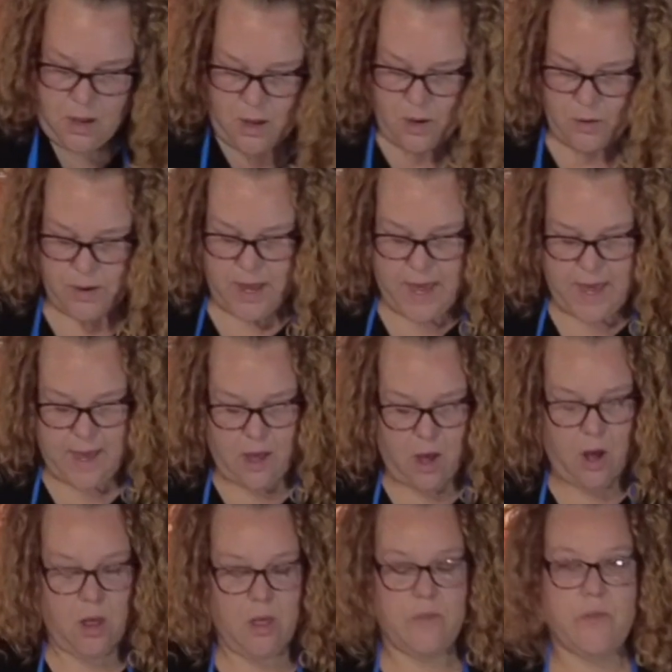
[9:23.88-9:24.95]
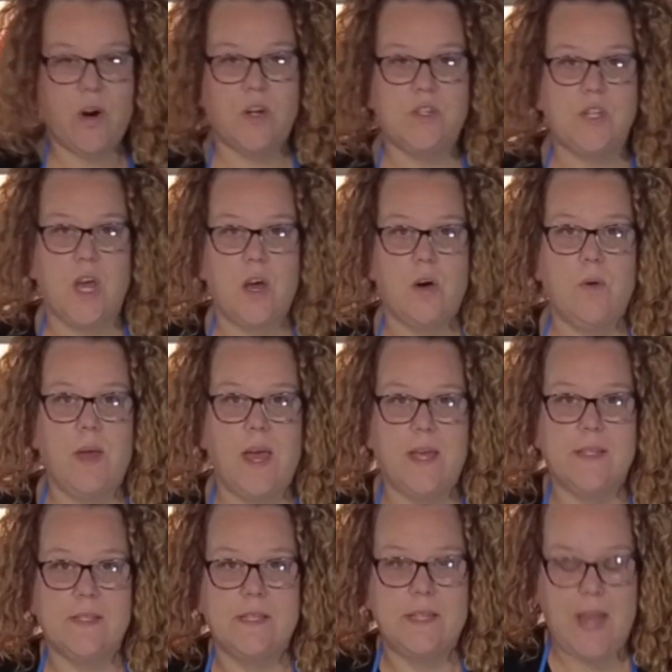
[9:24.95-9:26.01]
Okay, all of our dough
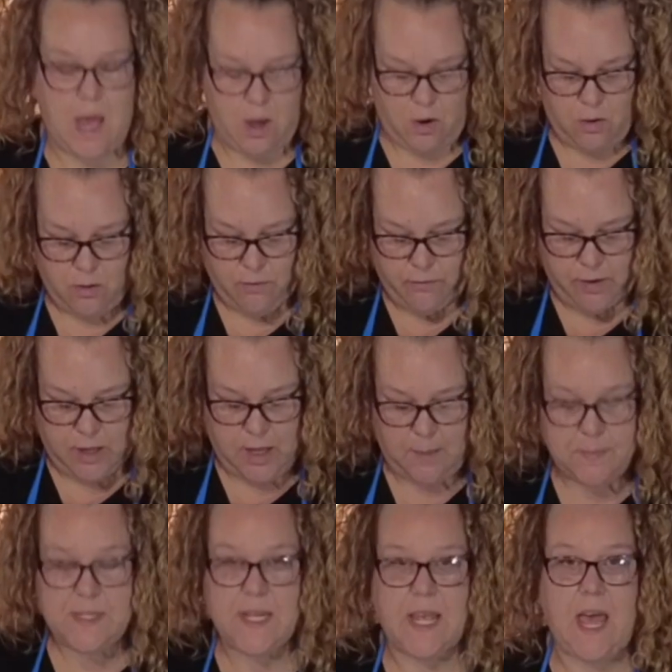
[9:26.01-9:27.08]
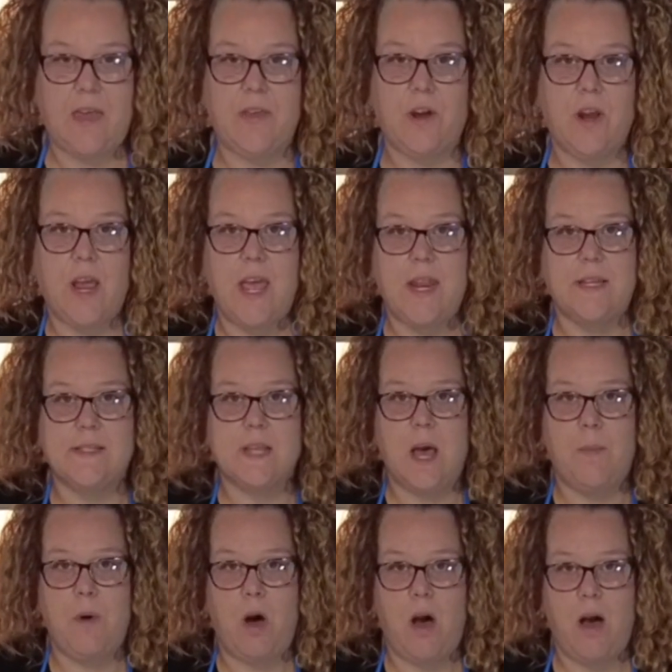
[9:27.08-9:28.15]
has now clumped together and has
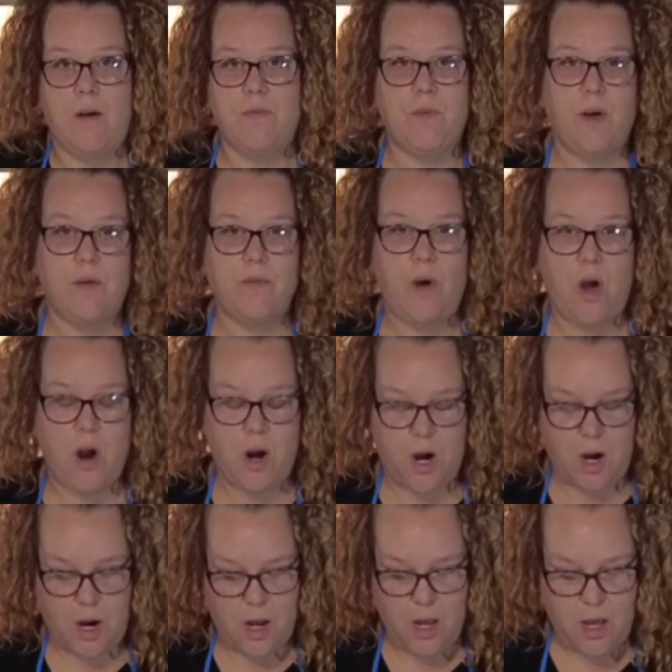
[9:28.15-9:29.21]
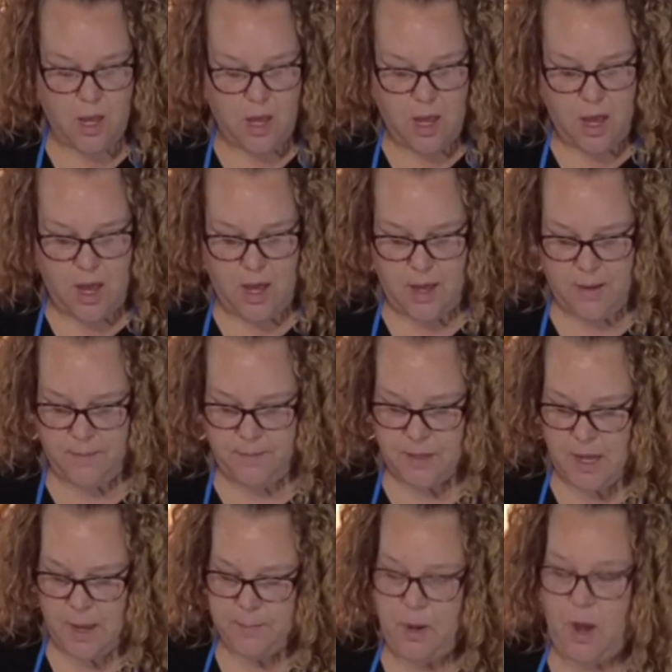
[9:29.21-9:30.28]
come off the
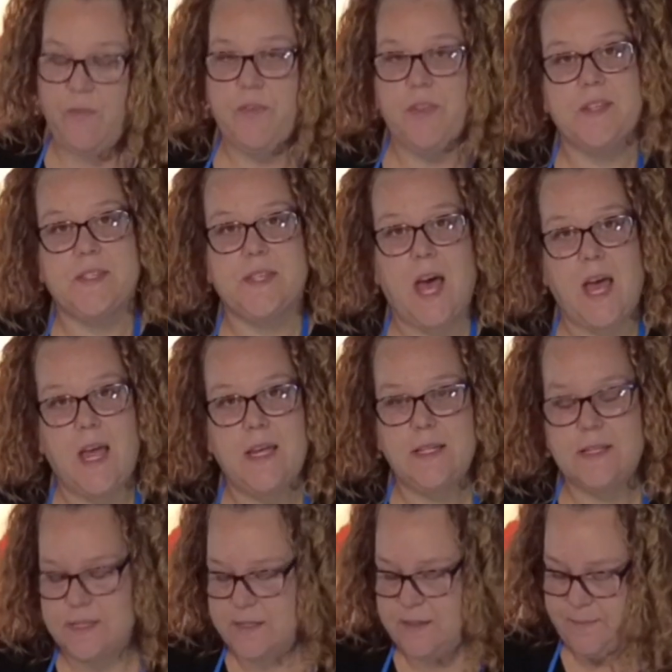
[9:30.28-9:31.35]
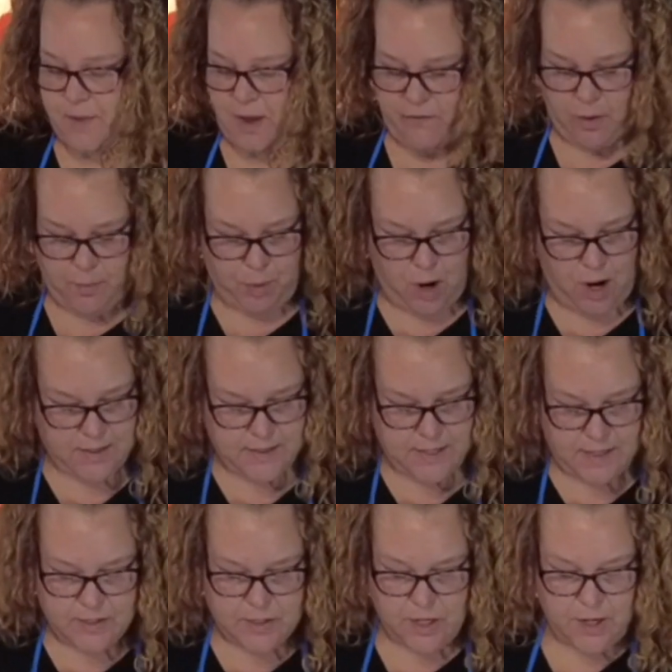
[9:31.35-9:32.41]
sides of our
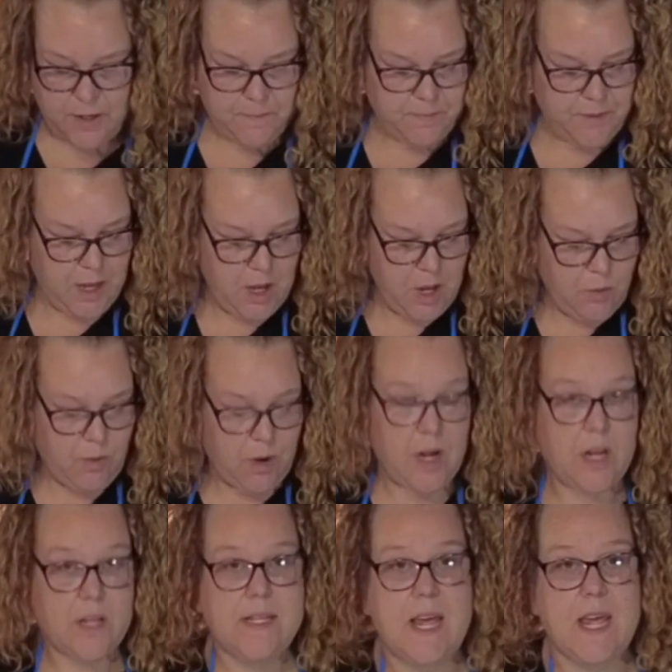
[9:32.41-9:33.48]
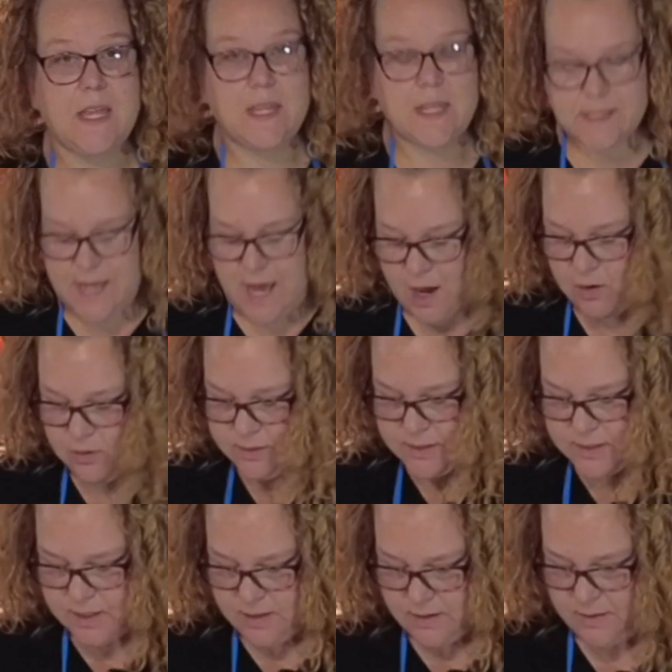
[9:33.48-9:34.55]
processor. We're going to take this
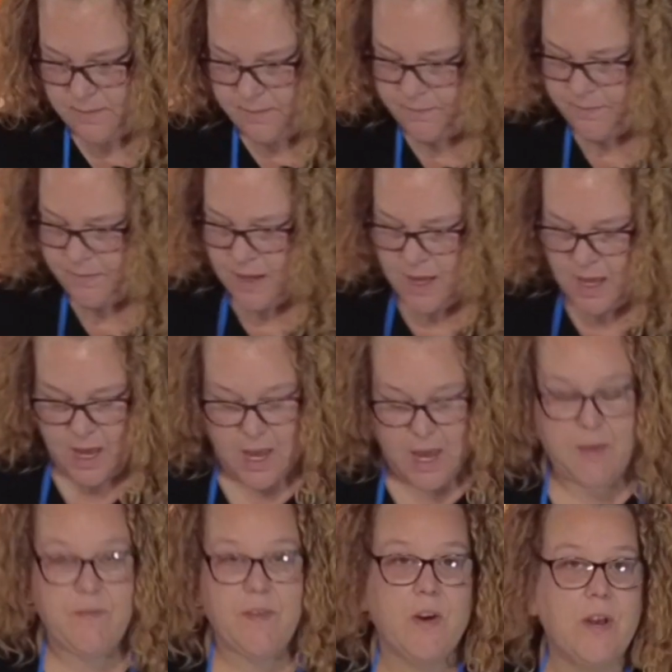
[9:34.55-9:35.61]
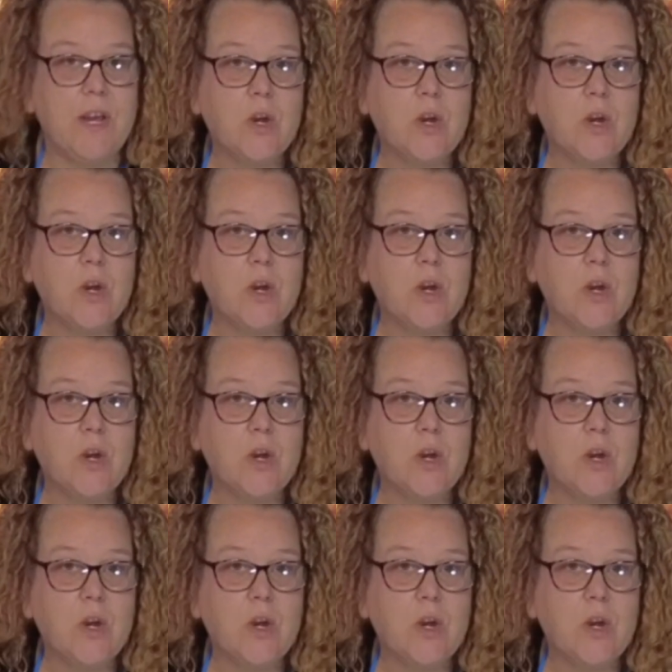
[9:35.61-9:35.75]
out, and very